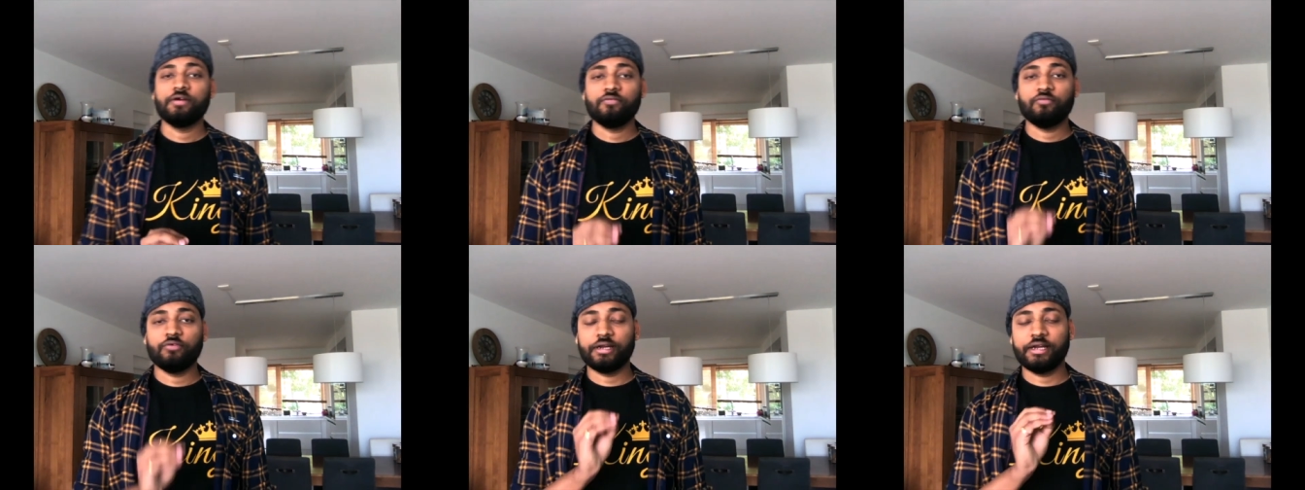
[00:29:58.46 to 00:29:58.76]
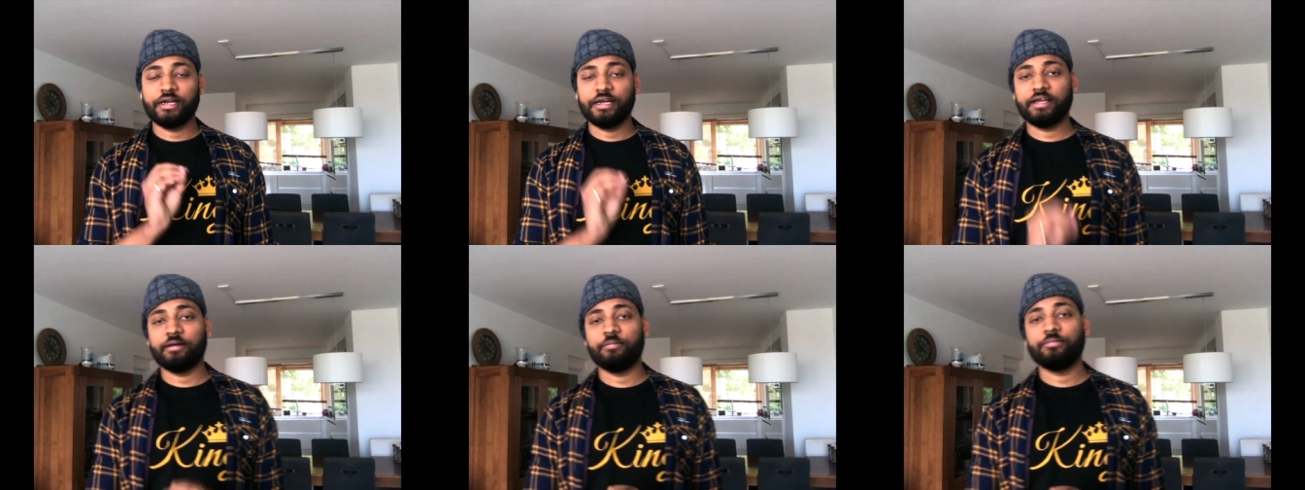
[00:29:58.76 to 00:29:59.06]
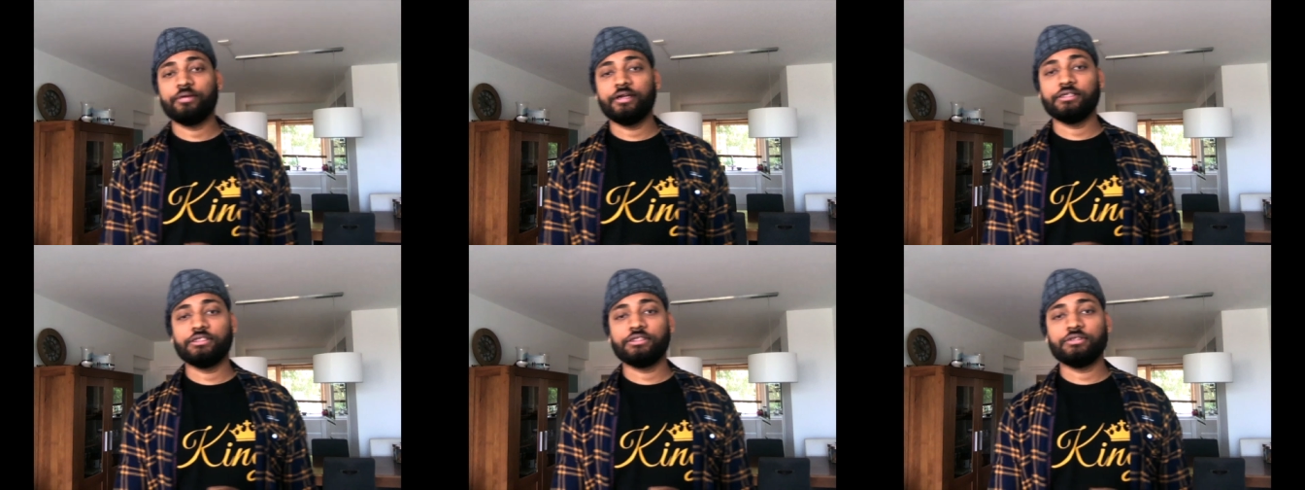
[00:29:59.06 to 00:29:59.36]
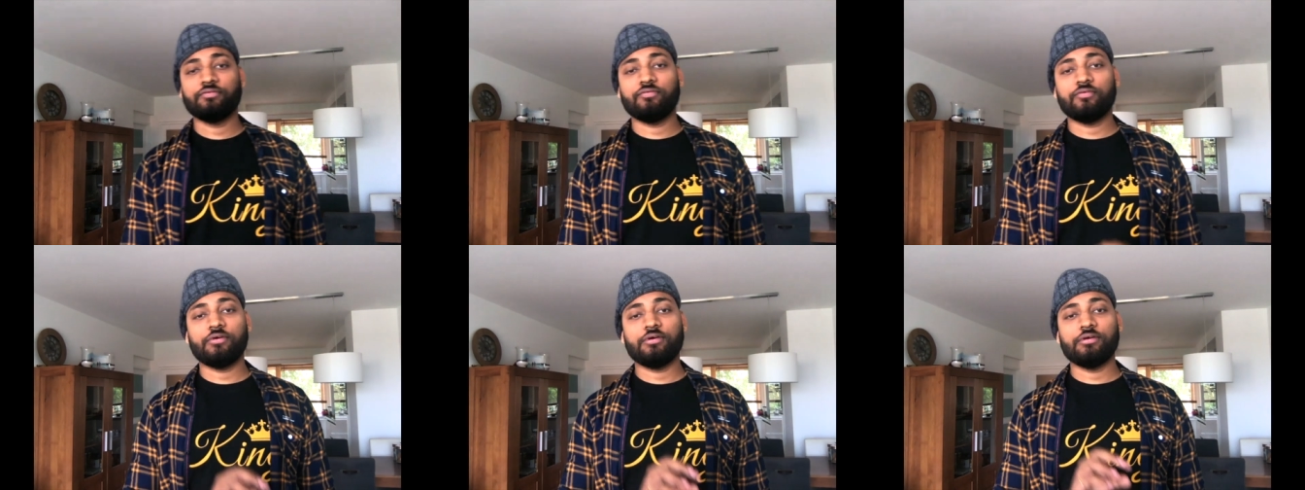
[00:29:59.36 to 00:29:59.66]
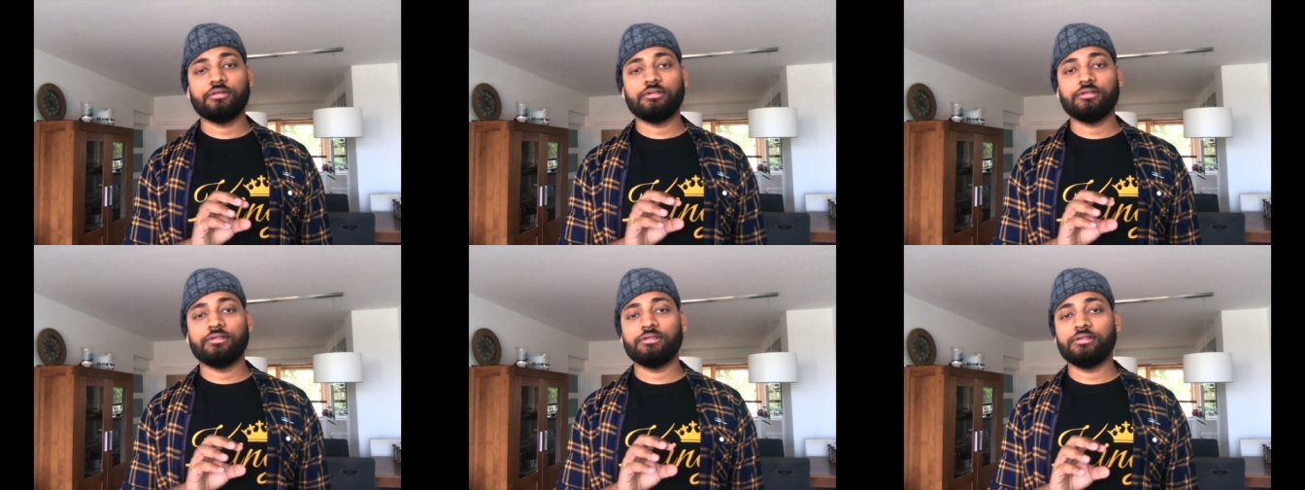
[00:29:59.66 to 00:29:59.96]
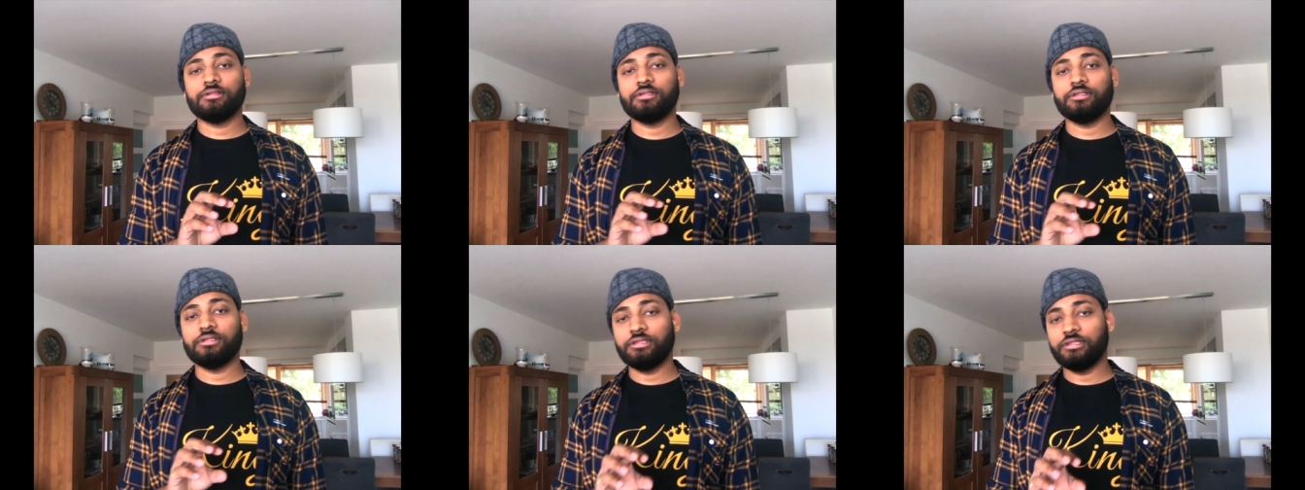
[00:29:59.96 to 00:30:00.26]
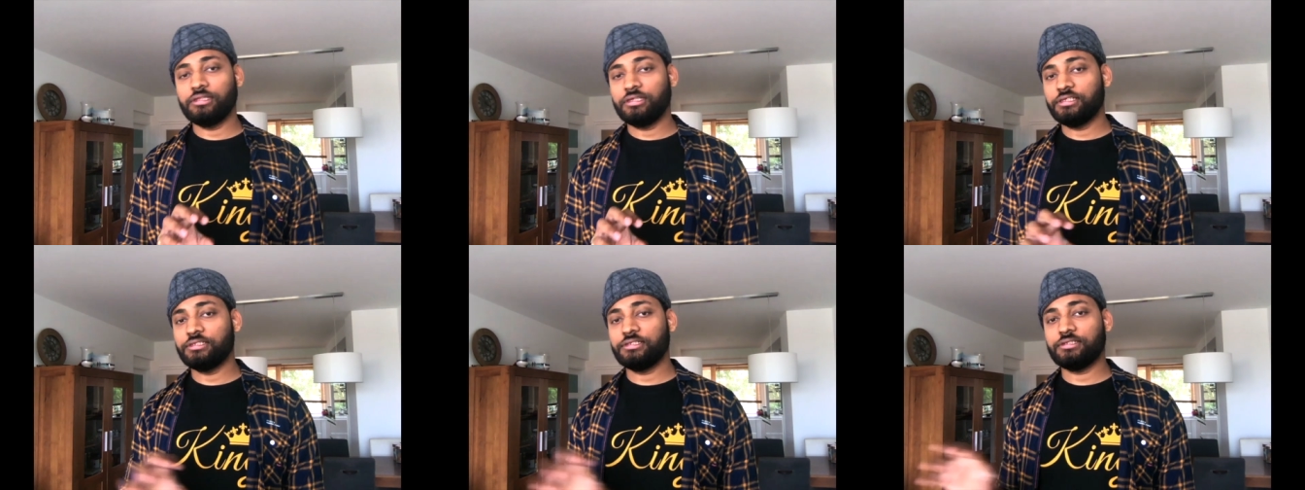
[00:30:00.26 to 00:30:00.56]
for getting updates on
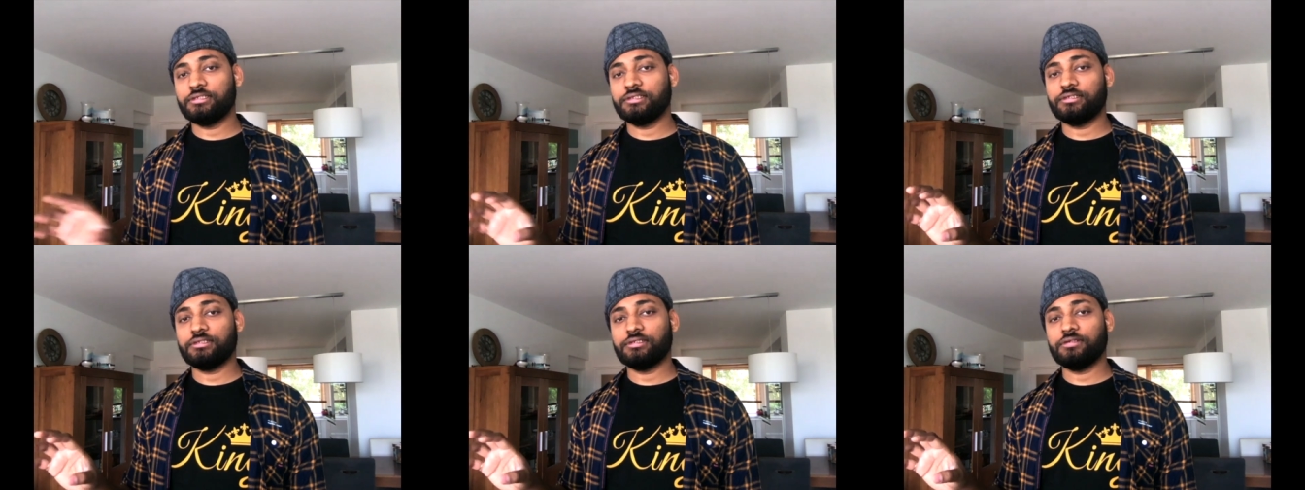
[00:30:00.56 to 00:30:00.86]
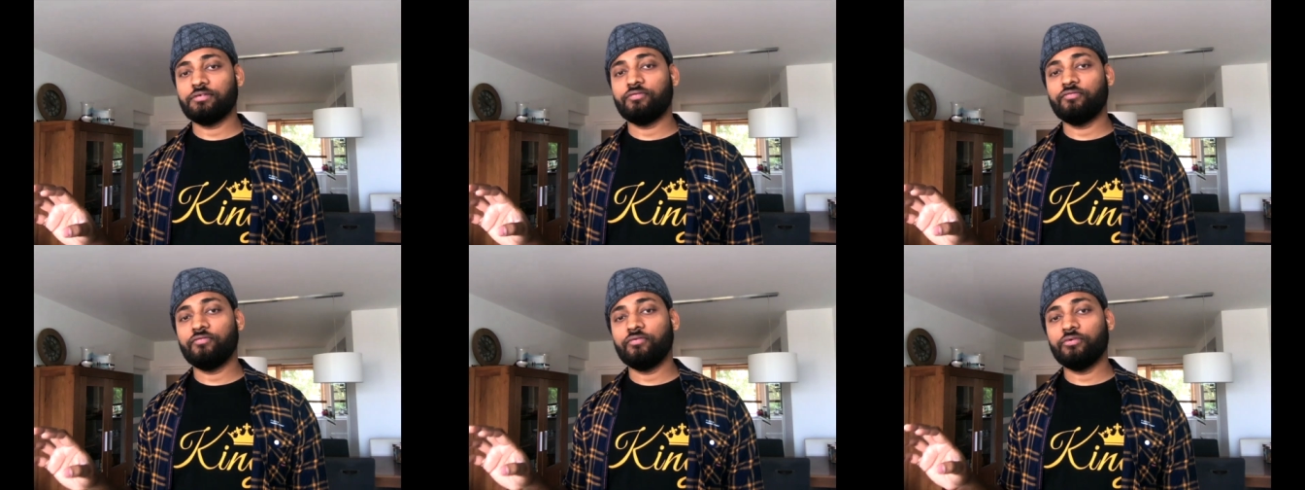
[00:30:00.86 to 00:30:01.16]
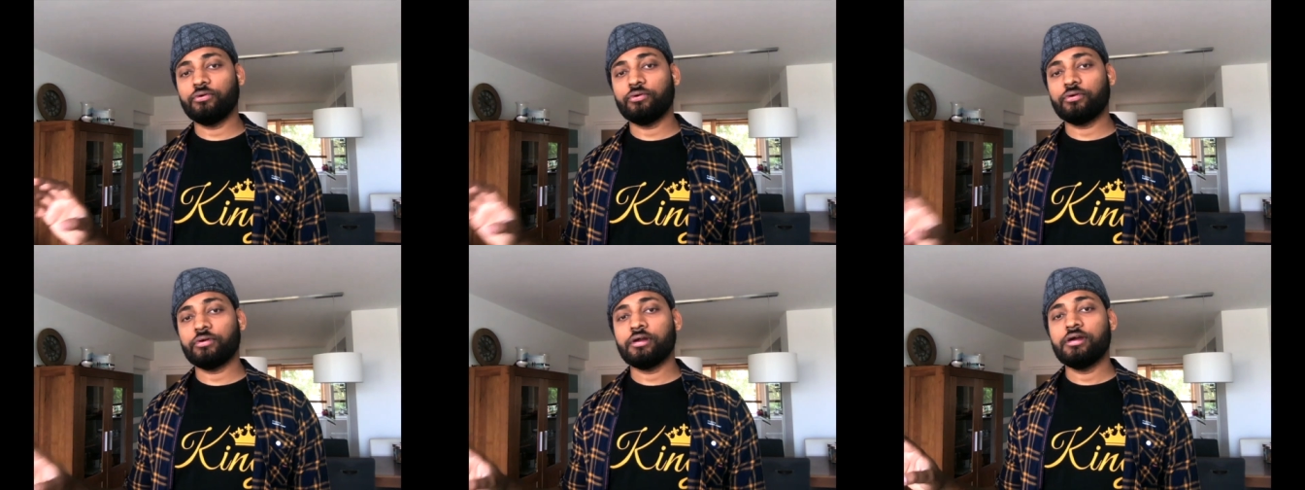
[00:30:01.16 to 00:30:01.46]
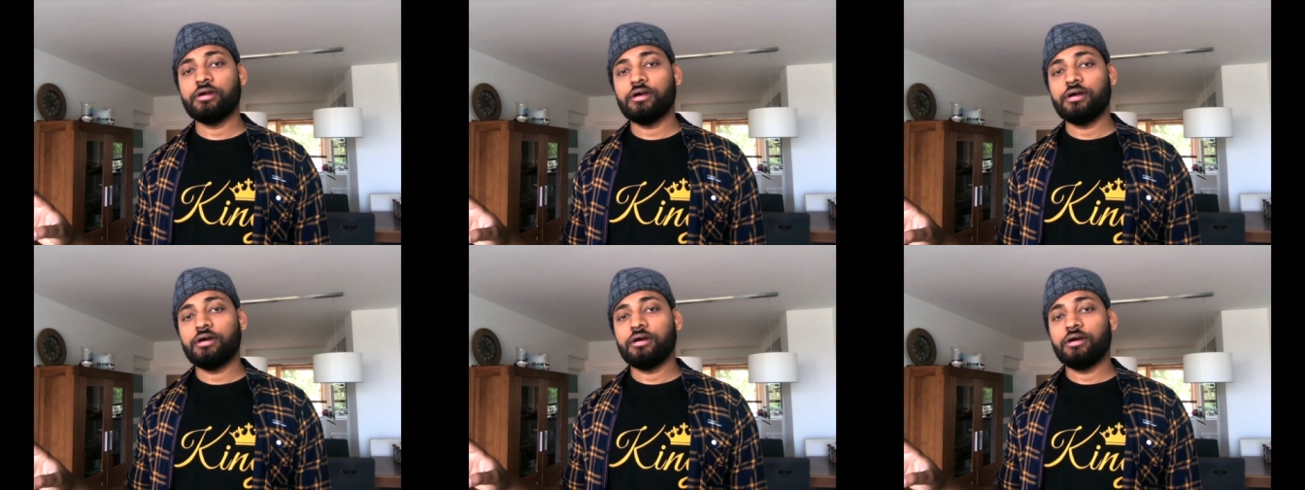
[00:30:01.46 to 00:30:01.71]
these 4